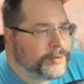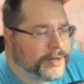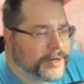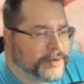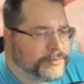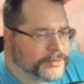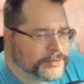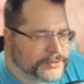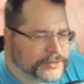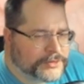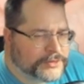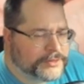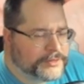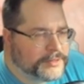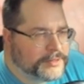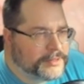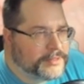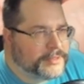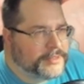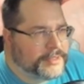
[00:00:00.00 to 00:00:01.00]
I was
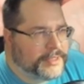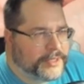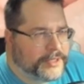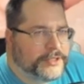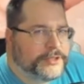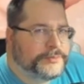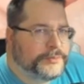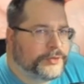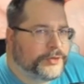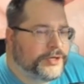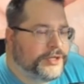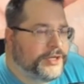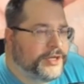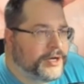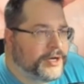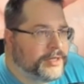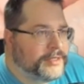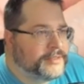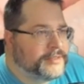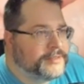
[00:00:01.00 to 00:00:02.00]
pretty
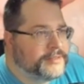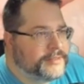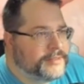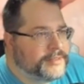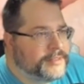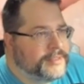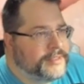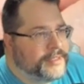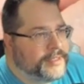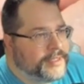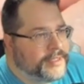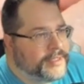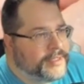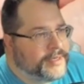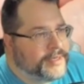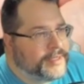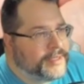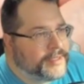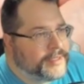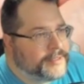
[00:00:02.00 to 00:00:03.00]
young,
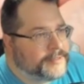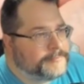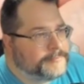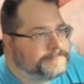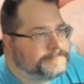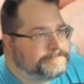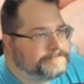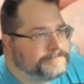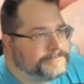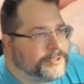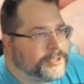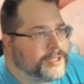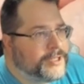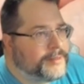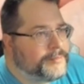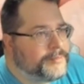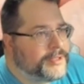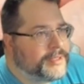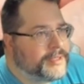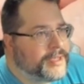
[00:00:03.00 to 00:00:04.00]
and you
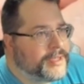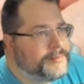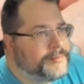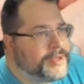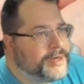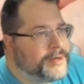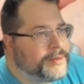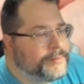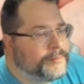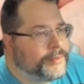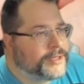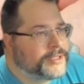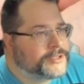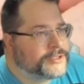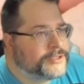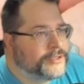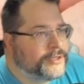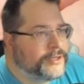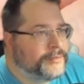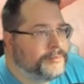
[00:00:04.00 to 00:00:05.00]
know, that kind of made an
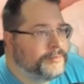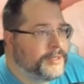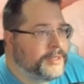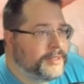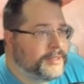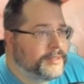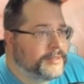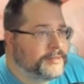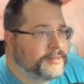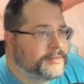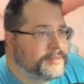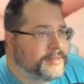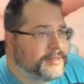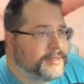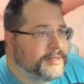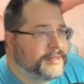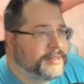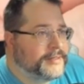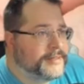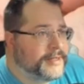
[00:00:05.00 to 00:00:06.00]
impression on me.
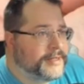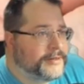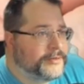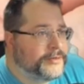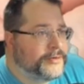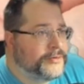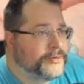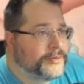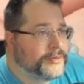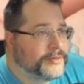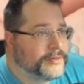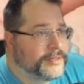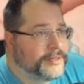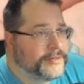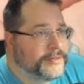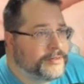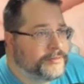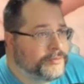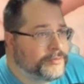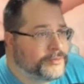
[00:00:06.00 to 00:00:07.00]
I don't know
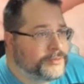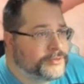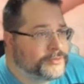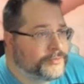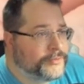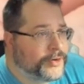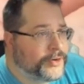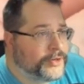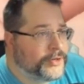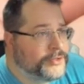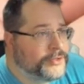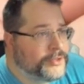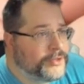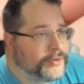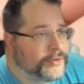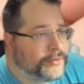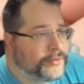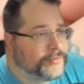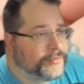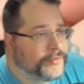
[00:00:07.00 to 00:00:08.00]
if it was for good
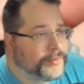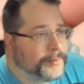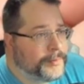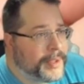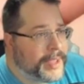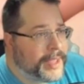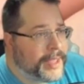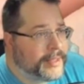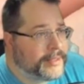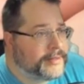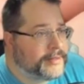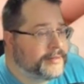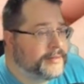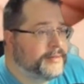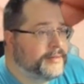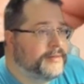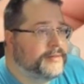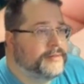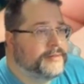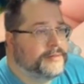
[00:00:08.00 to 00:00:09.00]
or for bad,
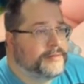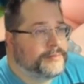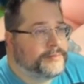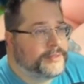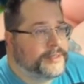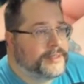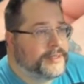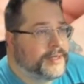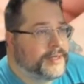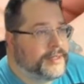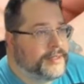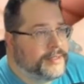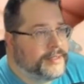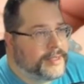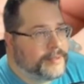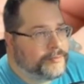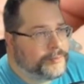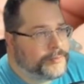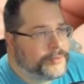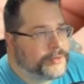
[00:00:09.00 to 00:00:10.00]
but I'm
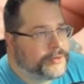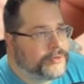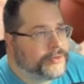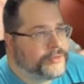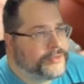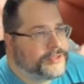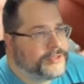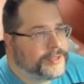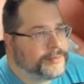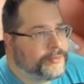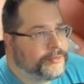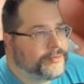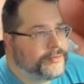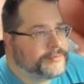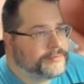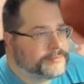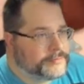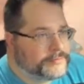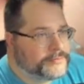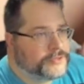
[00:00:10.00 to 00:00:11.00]
gonna put her on the table.
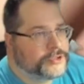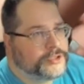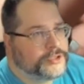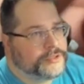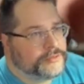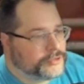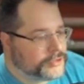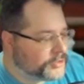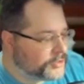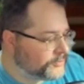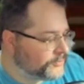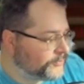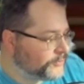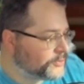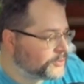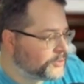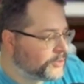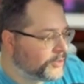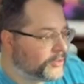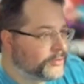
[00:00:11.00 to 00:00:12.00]
She's the
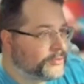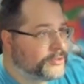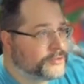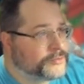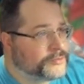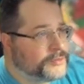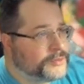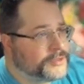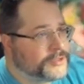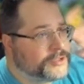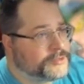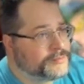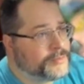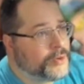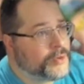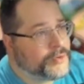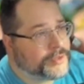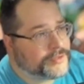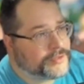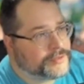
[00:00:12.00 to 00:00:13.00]
first card that's really
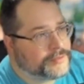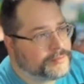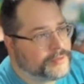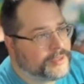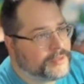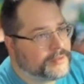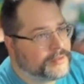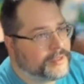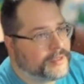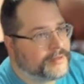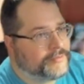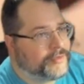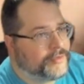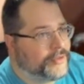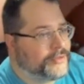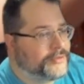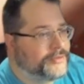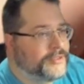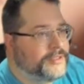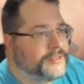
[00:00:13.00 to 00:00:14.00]
spoken to me out of
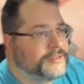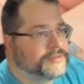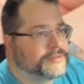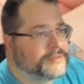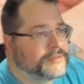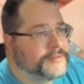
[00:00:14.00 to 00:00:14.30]
all of these.